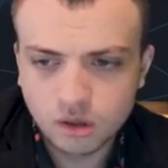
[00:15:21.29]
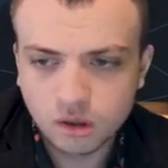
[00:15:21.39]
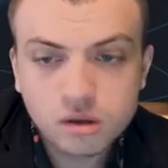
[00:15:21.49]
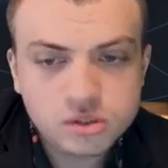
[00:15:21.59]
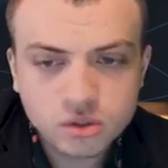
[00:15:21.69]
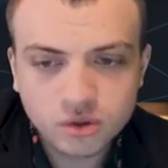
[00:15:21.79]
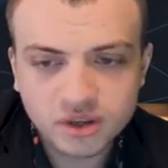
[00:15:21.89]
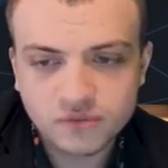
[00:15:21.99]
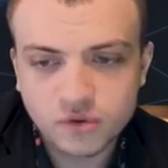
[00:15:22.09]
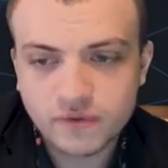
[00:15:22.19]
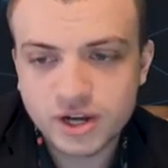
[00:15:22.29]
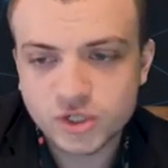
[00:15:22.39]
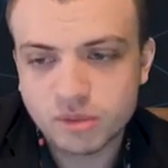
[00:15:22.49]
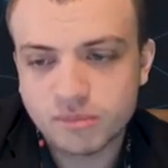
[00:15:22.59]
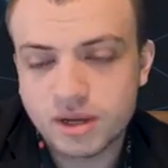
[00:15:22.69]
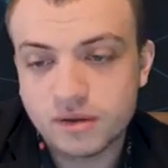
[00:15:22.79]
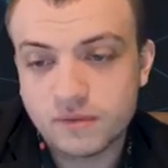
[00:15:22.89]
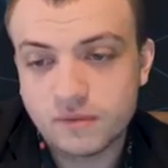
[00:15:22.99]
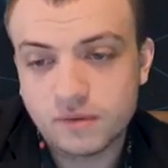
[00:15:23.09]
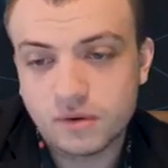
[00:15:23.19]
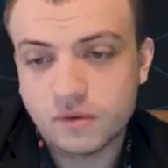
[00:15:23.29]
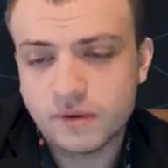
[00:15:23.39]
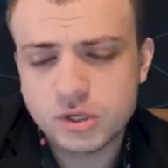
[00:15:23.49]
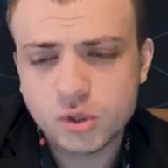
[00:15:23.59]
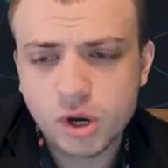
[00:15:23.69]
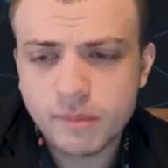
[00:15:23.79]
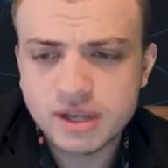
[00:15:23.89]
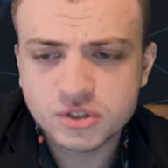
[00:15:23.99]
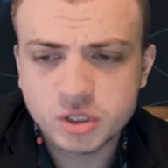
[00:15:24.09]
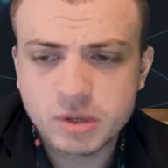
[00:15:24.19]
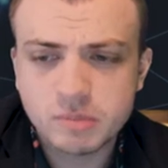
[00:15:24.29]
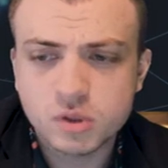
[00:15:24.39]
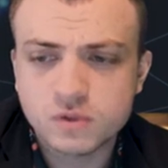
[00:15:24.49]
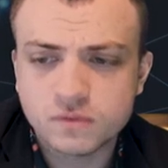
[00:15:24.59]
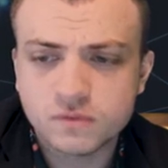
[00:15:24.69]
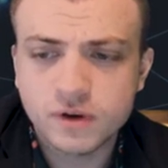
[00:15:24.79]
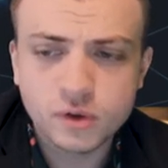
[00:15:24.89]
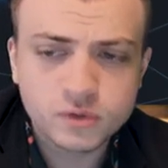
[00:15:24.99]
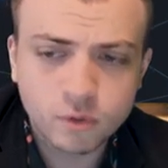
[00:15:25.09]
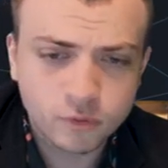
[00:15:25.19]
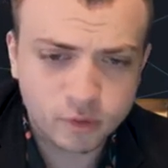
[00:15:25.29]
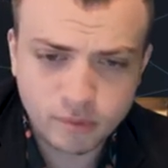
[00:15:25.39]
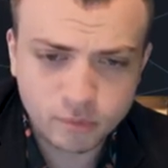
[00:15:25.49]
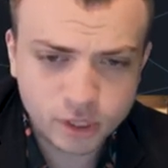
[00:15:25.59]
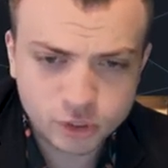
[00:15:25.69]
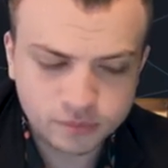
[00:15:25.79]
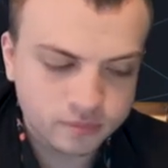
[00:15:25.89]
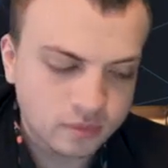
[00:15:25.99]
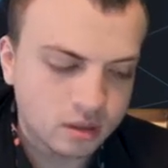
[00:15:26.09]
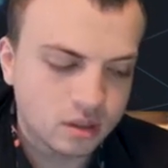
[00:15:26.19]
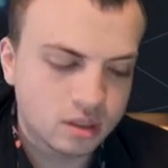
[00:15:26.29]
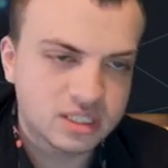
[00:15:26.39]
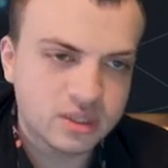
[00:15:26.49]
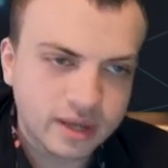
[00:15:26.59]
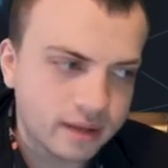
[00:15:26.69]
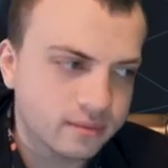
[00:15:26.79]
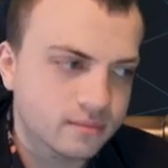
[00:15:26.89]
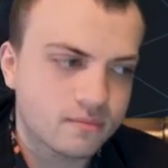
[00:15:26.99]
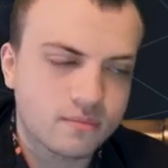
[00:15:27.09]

Also, if you're a very strong, very strong grandmaster, this might be very useful for your preparation. So again,